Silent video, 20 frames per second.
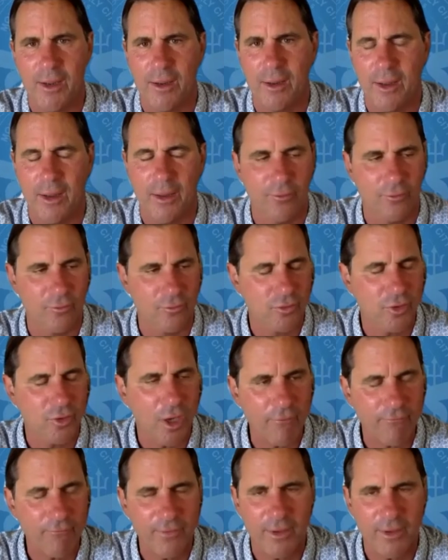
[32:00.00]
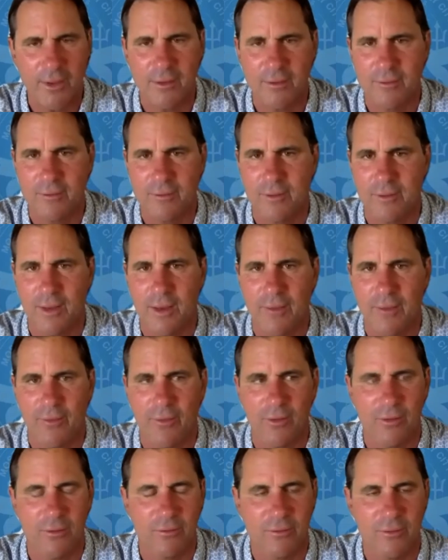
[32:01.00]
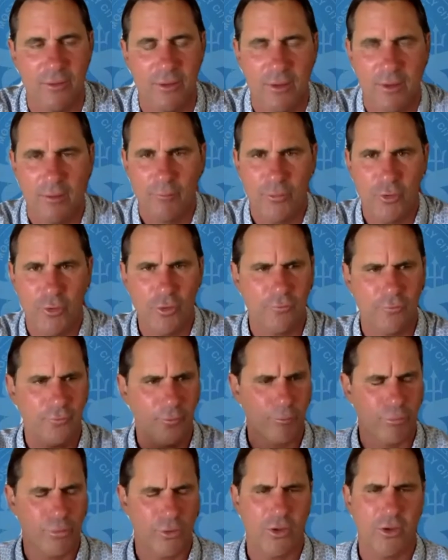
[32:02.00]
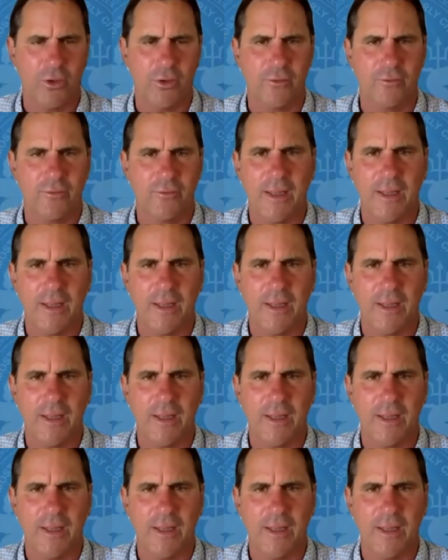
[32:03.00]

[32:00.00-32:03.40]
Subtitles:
and there's dolphins, and there's beautiful birds,